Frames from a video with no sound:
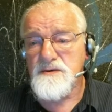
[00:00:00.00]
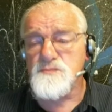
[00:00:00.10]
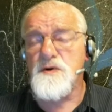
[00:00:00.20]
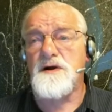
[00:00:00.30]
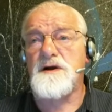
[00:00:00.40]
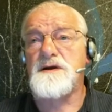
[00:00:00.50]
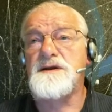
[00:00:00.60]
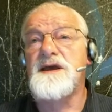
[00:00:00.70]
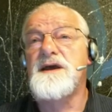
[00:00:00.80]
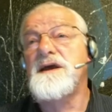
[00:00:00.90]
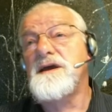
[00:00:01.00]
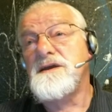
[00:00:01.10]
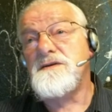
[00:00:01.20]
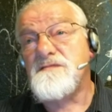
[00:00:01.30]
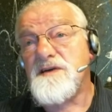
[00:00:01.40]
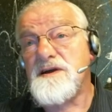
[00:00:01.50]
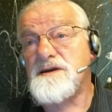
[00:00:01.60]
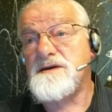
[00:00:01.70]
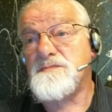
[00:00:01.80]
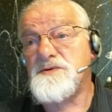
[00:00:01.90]
wrong, you've got
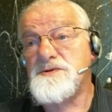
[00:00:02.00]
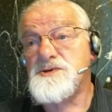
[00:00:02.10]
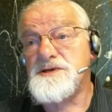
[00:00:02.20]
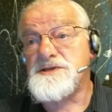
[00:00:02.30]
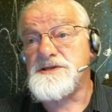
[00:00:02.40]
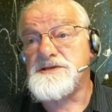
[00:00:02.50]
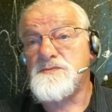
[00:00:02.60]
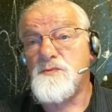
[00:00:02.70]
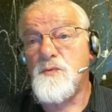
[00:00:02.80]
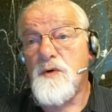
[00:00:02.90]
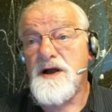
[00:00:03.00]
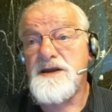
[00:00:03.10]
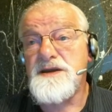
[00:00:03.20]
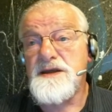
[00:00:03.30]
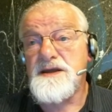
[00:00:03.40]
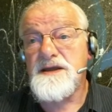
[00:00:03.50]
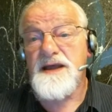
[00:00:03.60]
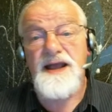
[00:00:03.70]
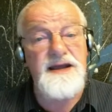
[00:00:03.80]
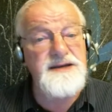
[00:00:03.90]
a number of choices. One,
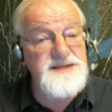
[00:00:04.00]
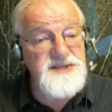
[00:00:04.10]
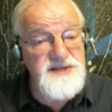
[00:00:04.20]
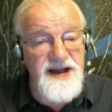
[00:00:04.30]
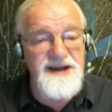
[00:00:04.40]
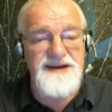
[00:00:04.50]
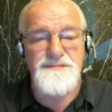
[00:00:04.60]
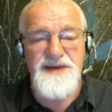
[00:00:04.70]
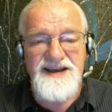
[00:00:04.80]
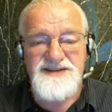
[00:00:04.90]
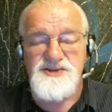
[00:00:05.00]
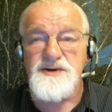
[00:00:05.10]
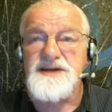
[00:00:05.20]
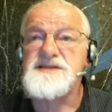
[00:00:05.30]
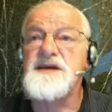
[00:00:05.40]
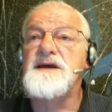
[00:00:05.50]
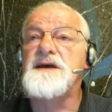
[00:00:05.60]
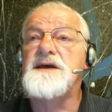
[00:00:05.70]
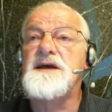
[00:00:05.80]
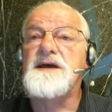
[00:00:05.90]
and it's not a bad choice,
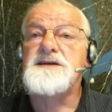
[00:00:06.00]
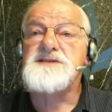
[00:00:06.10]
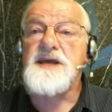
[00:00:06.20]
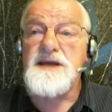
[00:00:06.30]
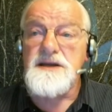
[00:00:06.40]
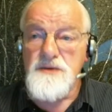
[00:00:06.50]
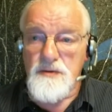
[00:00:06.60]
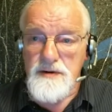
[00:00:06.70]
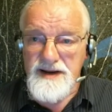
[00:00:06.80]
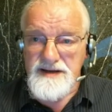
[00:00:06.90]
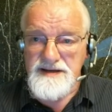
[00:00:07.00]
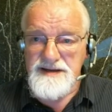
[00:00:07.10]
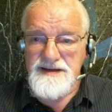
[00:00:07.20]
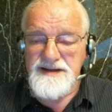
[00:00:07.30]
is ignore it.